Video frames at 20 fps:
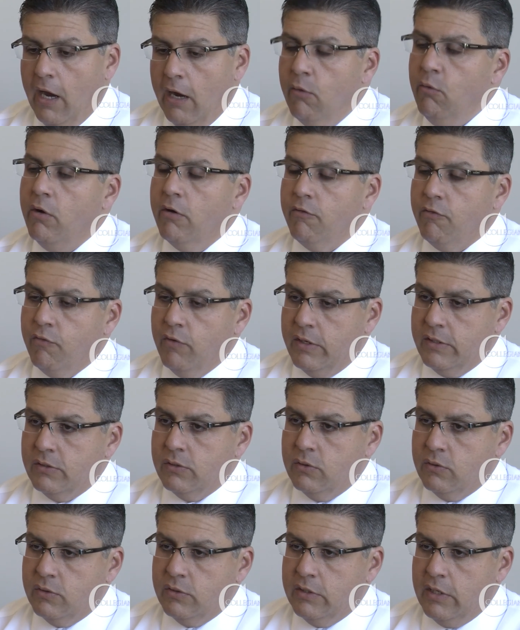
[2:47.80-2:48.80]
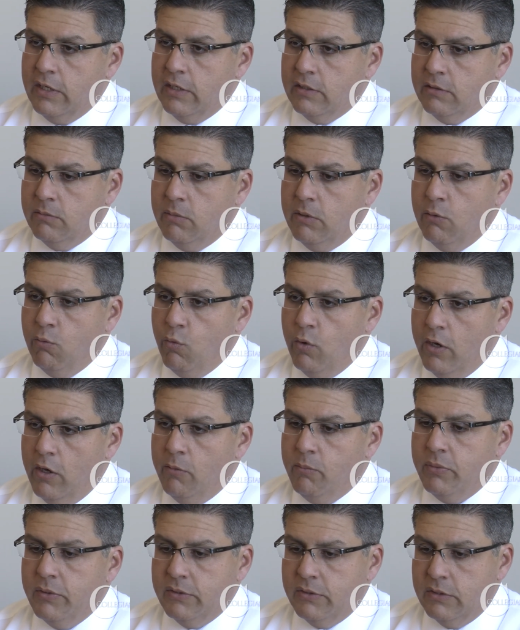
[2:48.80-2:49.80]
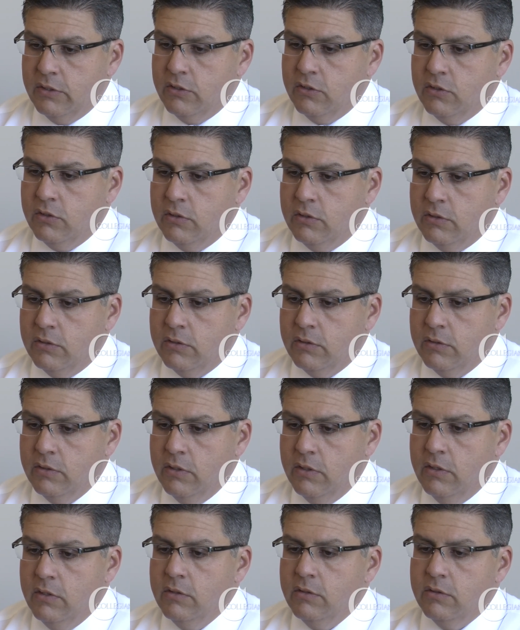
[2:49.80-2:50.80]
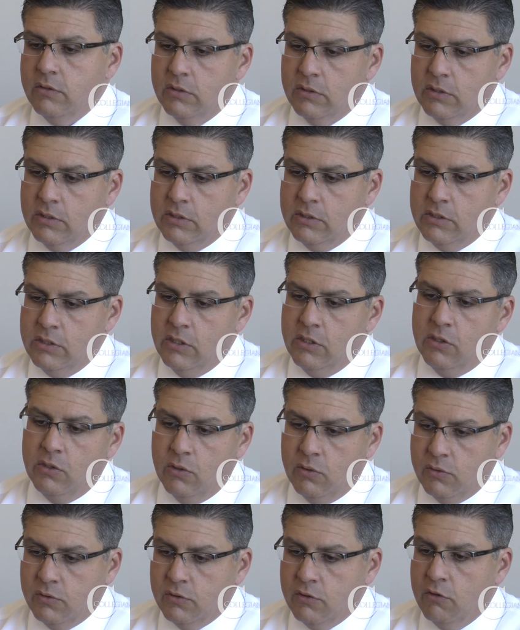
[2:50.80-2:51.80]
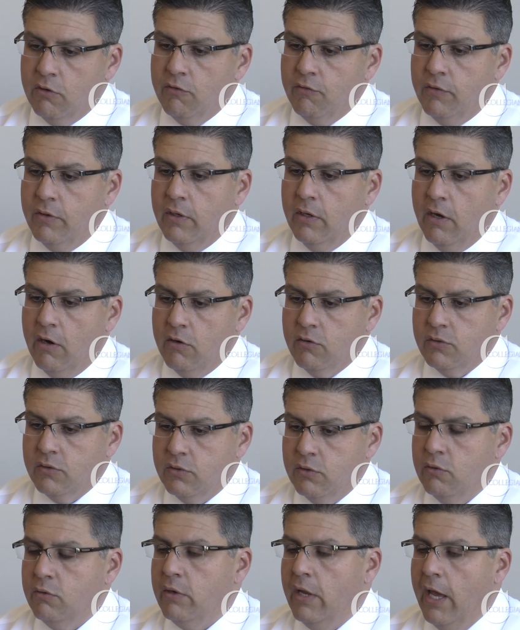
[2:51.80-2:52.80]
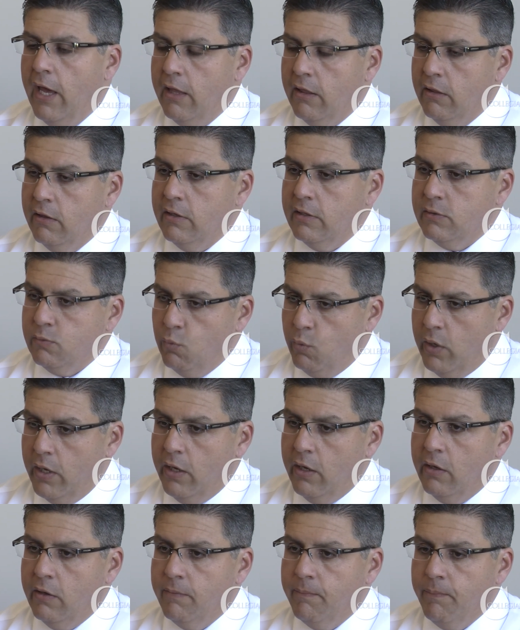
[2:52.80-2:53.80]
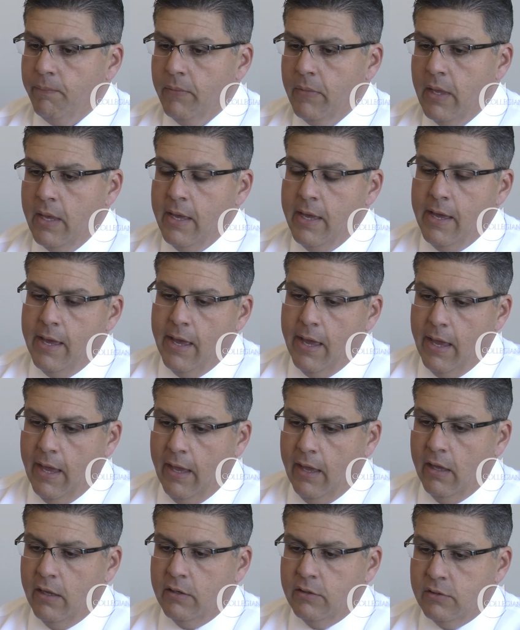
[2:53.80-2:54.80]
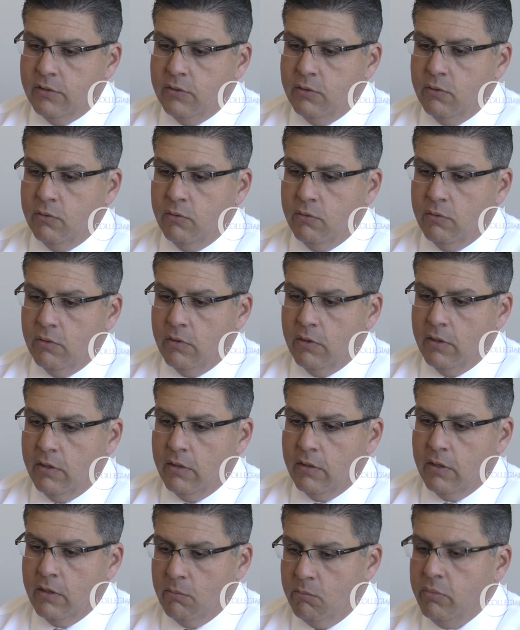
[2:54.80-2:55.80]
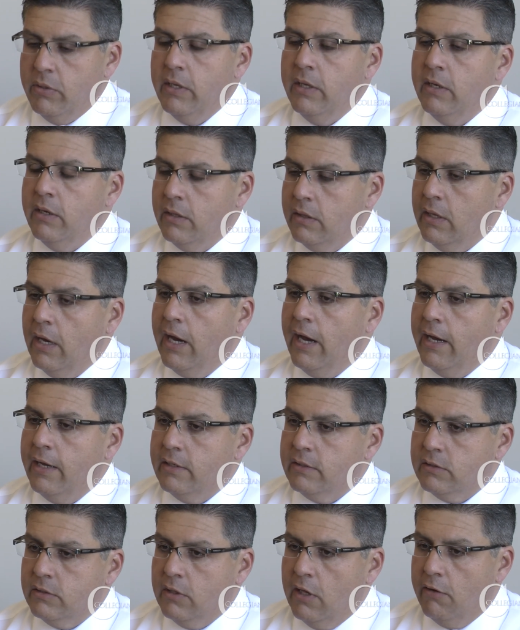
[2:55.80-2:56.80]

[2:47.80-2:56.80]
I want Fresno State to be well positioned to continue serving our student athletes well and to compete at the highest